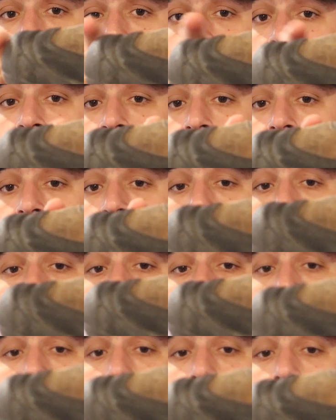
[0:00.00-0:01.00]
down or
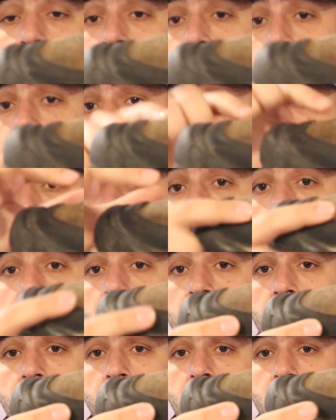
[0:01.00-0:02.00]
all the way around
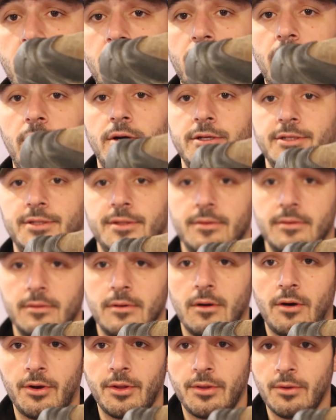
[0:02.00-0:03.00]
onto
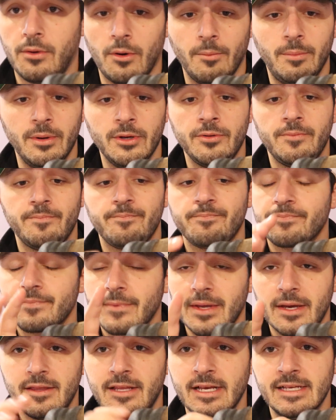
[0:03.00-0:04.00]
the whole boot.
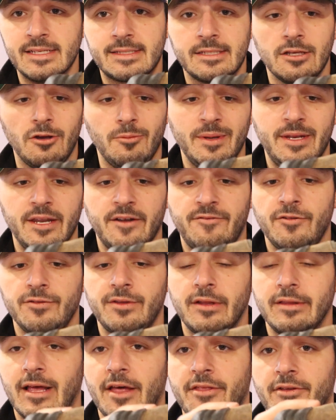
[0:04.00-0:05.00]
These is a little bit different.
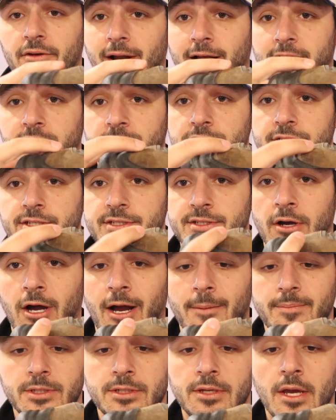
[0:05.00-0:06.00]
The leather actually
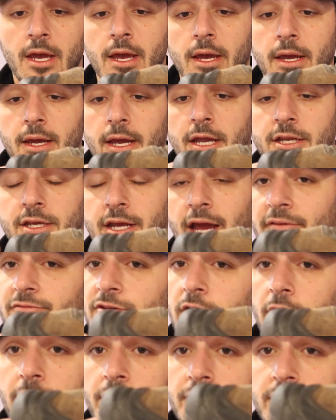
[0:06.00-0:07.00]
stops. And you have
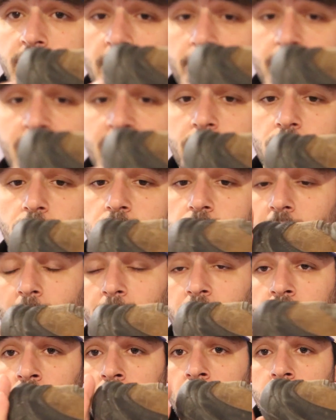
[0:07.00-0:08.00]
not only the big
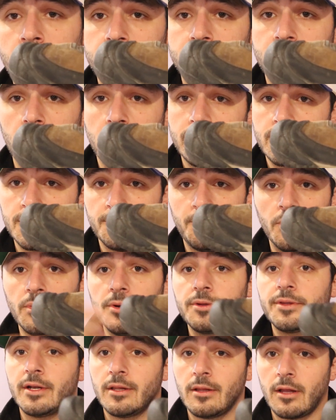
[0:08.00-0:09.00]
rubber toe
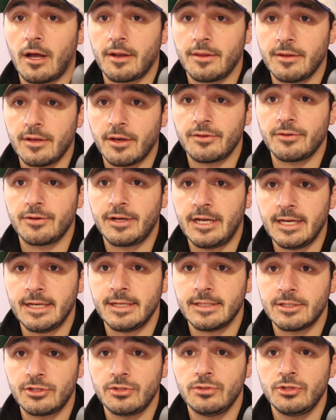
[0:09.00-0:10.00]
support that a lot of the other
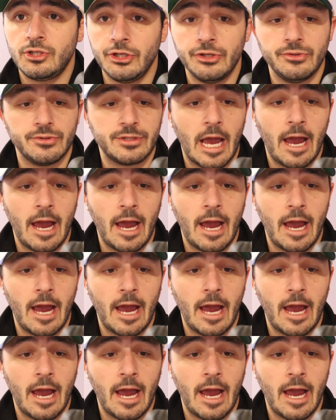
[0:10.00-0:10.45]
Keen shoes